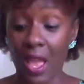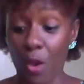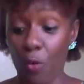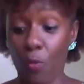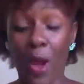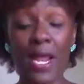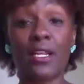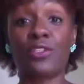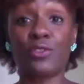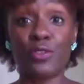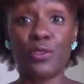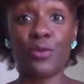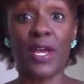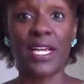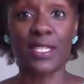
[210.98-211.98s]
Why did you
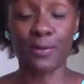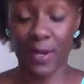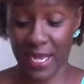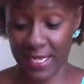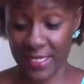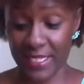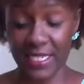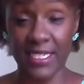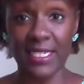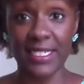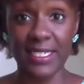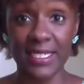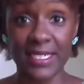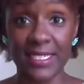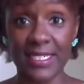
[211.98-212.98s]
do X, Y, and Z?
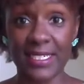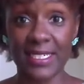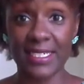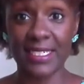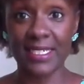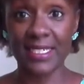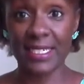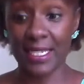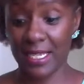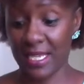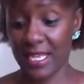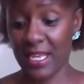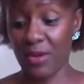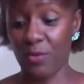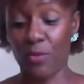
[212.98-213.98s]

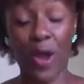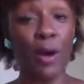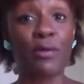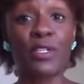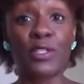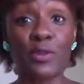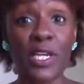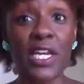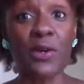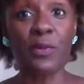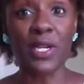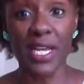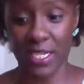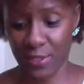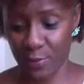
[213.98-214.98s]
Why was you here
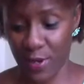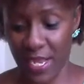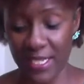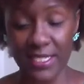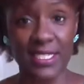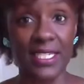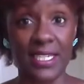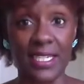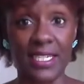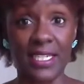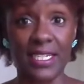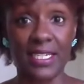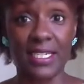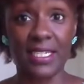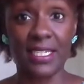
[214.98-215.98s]
with X, Y, and Z?
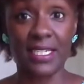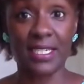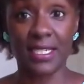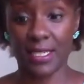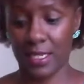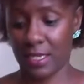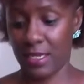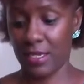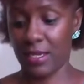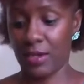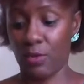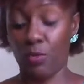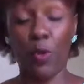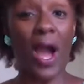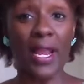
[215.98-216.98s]

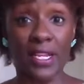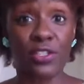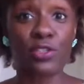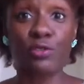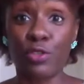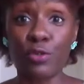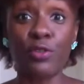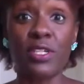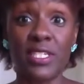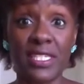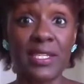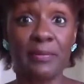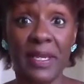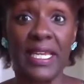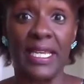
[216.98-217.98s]
Why did you do this
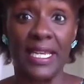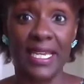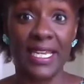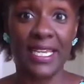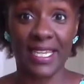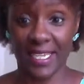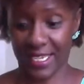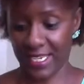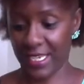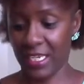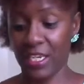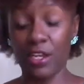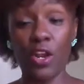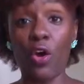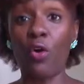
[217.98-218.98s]
to me?
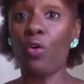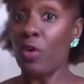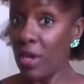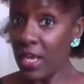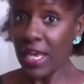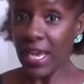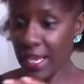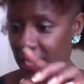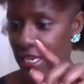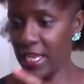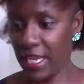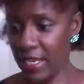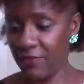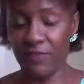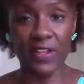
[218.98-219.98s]
You know, and,
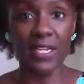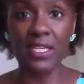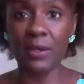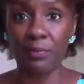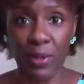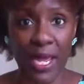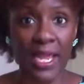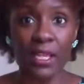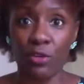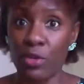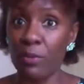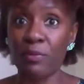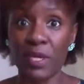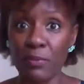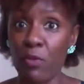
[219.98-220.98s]
and fill in the blank. You
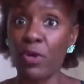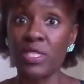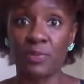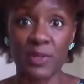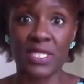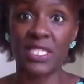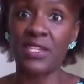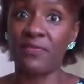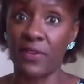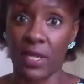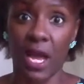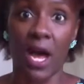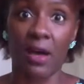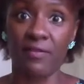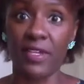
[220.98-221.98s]
can be more specific,
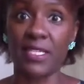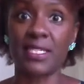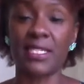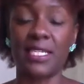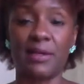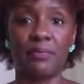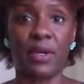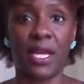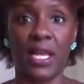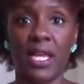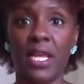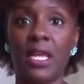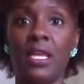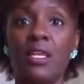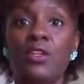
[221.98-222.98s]
obviously, but
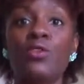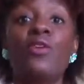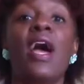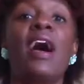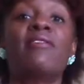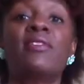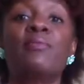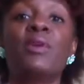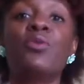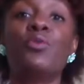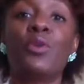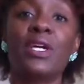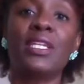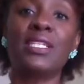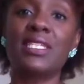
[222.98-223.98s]
you have to be
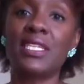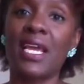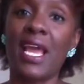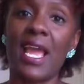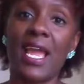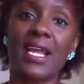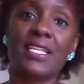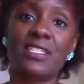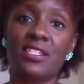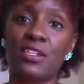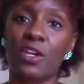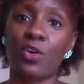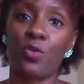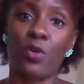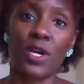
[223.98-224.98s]
willing to answer the
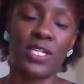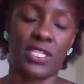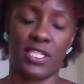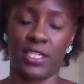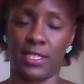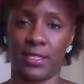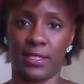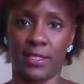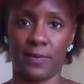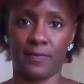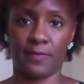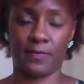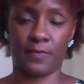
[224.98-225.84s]
questions,